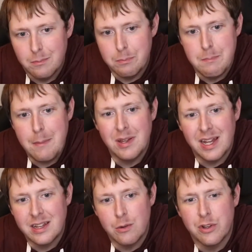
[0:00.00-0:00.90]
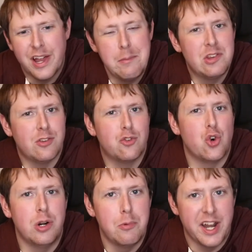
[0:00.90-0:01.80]
maybe like they would claim it's a
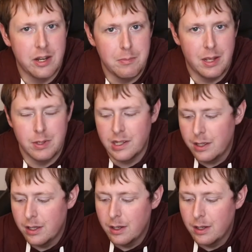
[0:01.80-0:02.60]
store brand maybe.